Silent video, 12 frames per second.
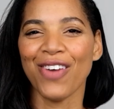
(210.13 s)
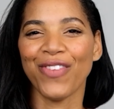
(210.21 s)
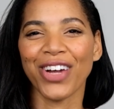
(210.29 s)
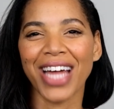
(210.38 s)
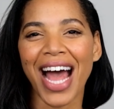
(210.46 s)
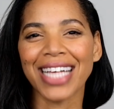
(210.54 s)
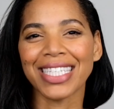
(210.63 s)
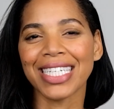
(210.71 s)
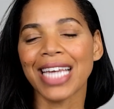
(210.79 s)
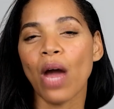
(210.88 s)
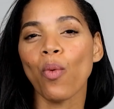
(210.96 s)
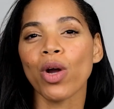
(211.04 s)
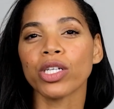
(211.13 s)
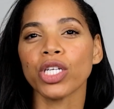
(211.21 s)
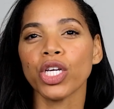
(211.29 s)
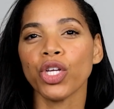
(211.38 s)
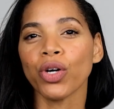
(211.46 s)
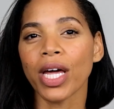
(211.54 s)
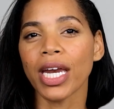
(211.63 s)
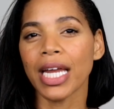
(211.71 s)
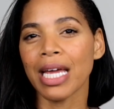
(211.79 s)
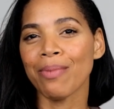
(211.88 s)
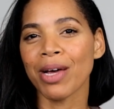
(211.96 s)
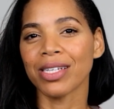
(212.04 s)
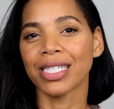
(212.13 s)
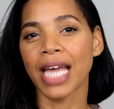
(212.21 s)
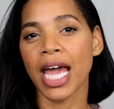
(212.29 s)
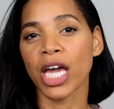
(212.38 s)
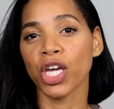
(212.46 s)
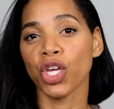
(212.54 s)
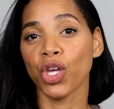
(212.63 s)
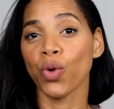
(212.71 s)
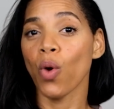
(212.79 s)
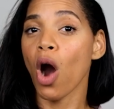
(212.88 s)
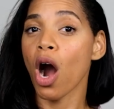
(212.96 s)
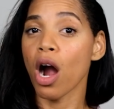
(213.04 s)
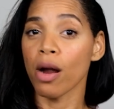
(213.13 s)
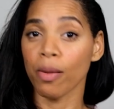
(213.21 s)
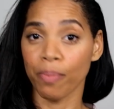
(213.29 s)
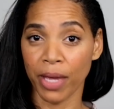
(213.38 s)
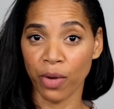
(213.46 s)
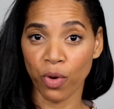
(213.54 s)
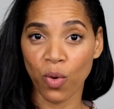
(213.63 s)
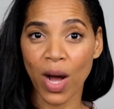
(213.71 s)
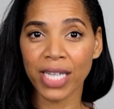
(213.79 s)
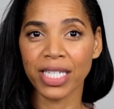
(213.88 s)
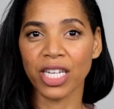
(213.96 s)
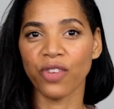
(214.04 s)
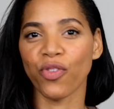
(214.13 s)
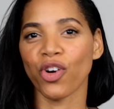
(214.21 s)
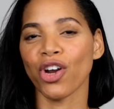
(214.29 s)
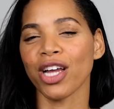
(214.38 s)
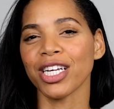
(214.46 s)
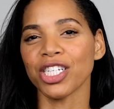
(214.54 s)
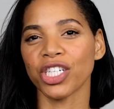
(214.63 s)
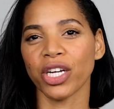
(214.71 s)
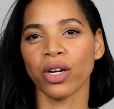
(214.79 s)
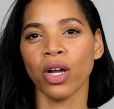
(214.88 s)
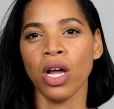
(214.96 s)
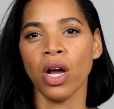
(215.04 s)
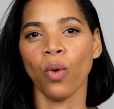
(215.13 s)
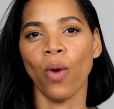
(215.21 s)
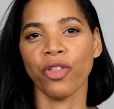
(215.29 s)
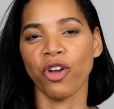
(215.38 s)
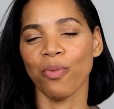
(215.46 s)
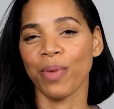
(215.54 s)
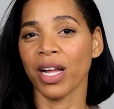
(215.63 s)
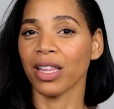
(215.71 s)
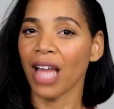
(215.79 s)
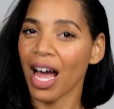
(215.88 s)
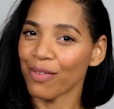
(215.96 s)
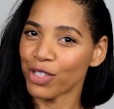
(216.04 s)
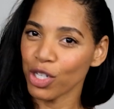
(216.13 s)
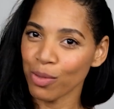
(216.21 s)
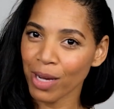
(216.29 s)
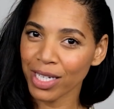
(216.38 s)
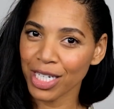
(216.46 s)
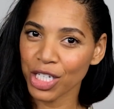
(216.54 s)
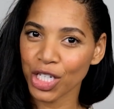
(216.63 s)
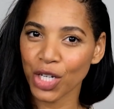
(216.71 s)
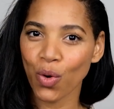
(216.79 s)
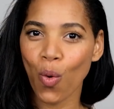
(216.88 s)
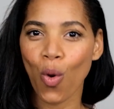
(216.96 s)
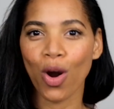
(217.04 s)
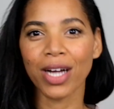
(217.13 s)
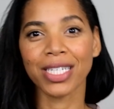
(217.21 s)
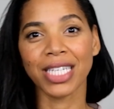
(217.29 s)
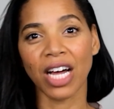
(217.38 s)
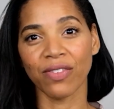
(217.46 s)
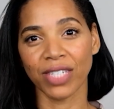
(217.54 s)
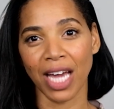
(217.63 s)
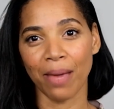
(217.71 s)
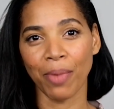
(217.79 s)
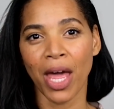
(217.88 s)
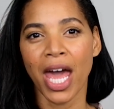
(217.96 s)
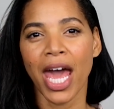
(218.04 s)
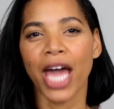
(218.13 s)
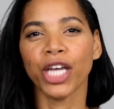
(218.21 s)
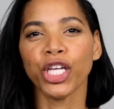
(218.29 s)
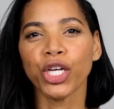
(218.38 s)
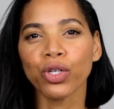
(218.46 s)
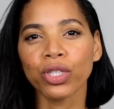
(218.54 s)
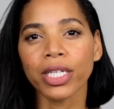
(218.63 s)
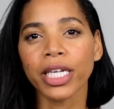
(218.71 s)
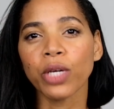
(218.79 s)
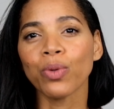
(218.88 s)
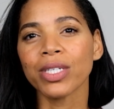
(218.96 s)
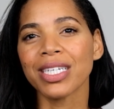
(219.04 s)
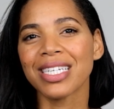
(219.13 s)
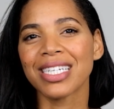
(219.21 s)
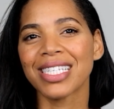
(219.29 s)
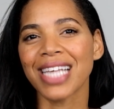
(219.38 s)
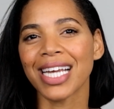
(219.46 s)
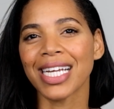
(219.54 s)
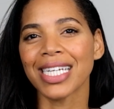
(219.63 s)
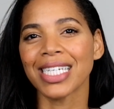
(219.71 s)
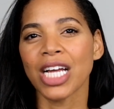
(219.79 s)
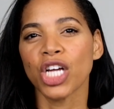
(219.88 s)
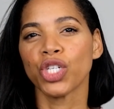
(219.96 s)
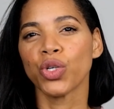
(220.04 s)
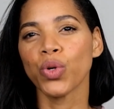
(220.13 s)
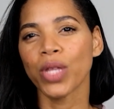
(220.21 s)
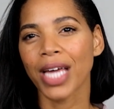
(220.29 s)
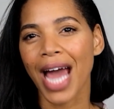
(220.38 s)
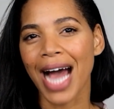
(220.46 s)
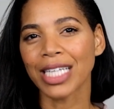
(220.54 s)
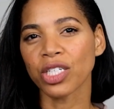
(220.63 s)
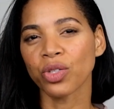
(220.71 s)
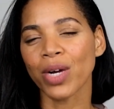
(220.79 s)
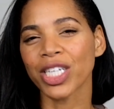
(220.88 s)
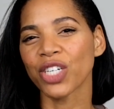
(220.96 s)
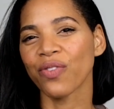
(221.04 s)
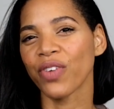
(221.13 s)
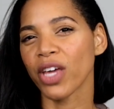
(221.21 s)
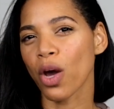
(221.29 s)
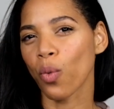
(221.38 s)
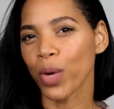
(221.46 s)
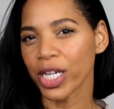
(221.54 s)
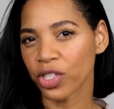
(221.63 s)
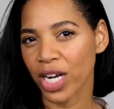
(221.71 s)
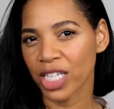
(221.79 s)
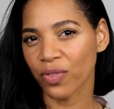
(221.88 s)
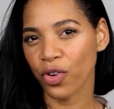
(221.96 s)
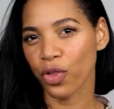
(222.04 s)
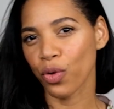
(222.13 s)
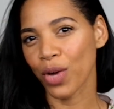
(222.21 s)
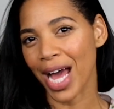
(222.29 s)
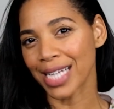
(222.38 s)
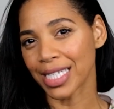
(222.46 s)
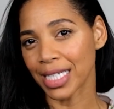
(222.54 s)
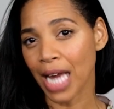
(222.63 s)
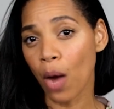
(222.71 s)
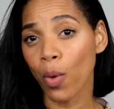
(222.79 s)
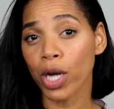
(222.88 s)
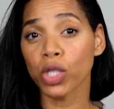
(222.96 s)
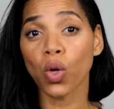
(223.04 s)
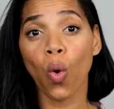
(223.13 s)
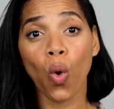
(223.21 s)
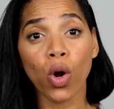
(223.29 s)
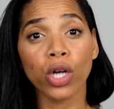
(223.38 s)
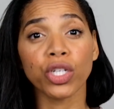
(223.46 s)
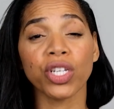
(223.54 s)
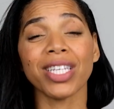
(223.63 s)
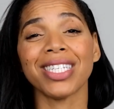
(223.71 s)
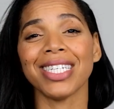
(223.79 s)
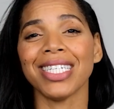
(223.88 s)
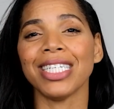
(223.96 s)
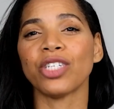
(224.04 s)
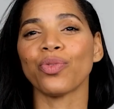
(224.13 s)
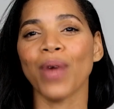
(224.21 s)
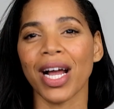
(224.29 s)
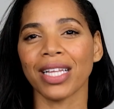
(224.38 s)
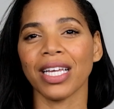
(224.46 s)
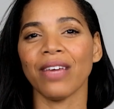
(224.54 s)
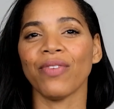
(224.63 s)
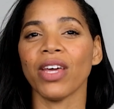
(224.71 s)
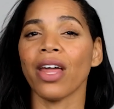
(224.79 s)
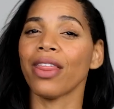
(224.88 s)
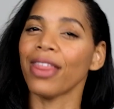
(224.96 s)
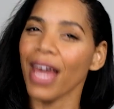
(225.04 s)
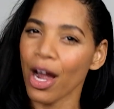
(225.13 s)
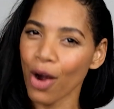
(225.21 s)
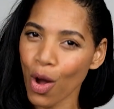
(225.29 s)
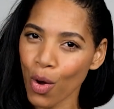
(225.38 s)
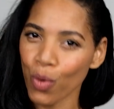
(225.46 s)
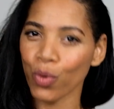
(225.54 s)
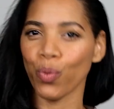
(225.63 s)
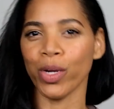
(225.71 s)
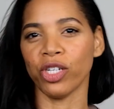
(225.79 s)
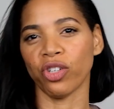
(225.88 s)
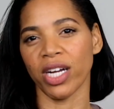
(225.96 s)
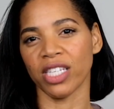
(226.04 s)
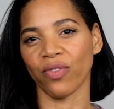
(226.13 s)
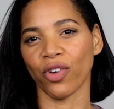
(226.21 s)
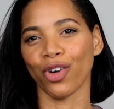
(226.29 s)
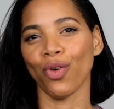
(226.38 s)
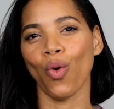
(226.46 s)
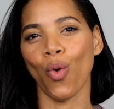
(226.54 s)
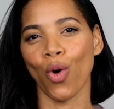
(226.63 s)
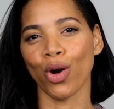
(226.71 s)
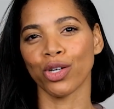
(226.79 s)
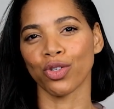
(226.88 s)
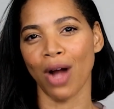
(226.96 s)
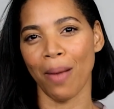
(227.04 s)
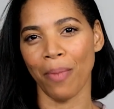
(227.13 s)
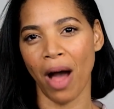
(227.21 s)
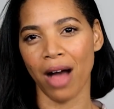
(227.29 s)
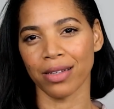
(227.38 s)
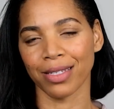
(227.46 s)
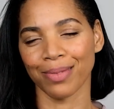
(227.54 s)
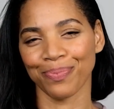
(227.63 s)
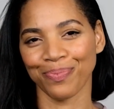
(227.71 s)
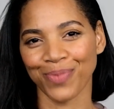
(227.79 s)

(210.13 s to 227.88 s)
For Casting Networks, you'll get an email saying you are being requested for an audition, whether it be a live Zoom audition or a self-tape, and usually you will need to send it to the casting director via WeTransfer through Casting Networks or to the CD directly via their own WeTransfer or Dropbox.